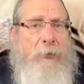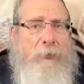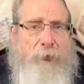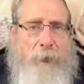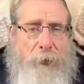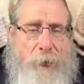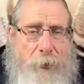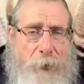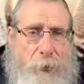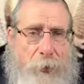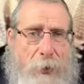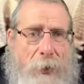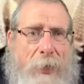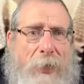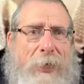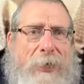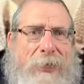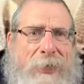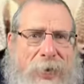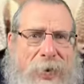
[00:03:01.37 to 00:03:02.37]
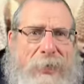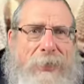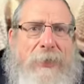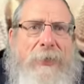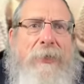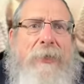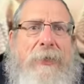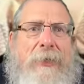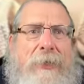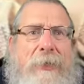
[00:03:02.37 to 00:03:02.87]
Jew. Yes,
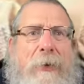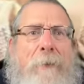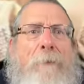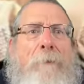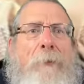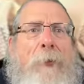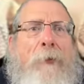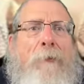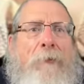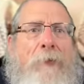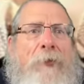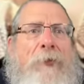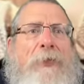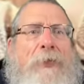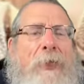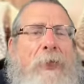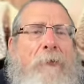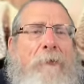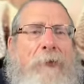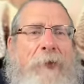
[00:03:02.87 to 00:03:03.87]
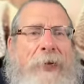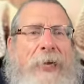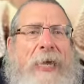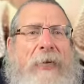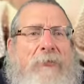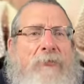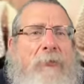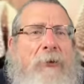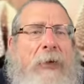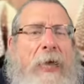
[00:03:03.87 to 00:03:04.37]
the simple physical,
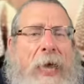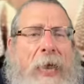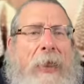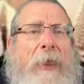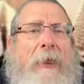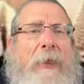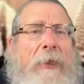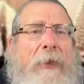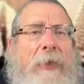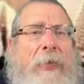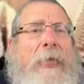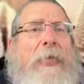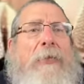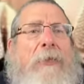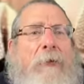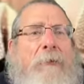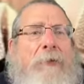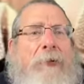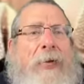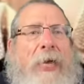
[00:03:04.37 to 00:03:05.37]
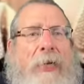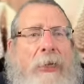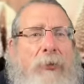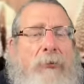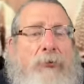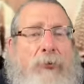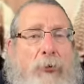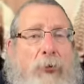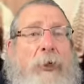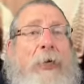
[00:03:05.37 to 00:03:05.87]
financial health needs of another
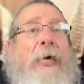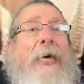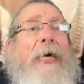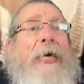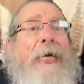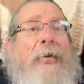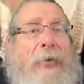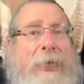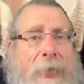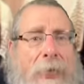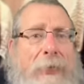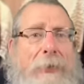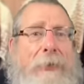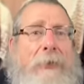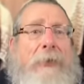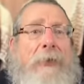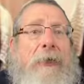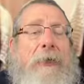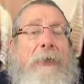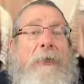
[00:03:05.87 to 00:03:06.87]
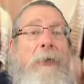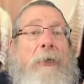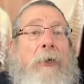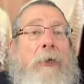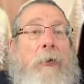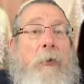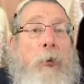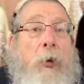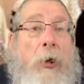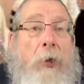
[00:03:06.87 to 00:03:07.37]
Jew is
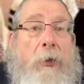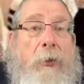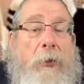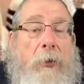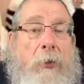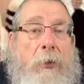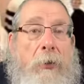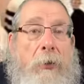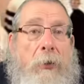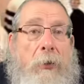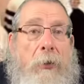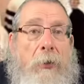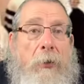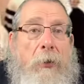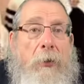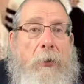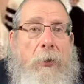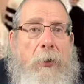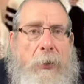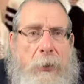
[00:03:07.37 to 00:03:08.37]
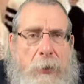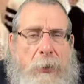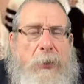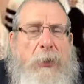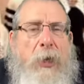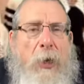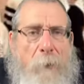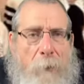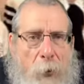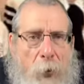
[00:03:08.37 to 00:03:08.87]
what is
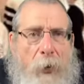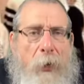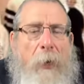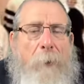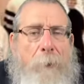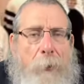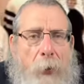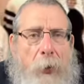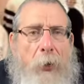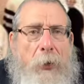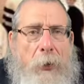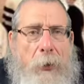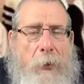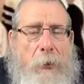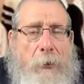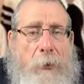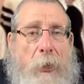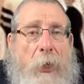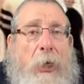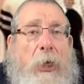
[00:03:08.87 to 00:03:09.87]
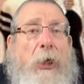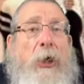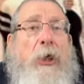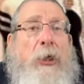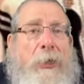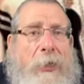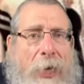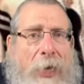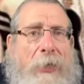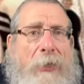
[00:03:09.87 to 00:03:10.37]
samuch la paroiches,
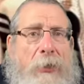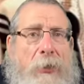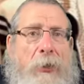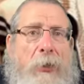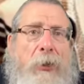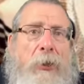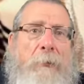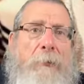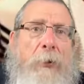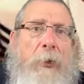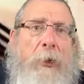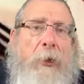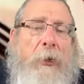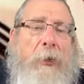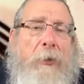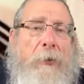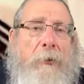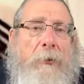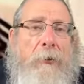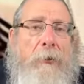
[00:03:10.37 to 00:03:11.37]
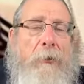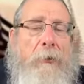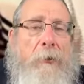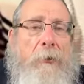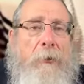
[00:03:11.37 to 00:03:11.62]
connected to the paroiches.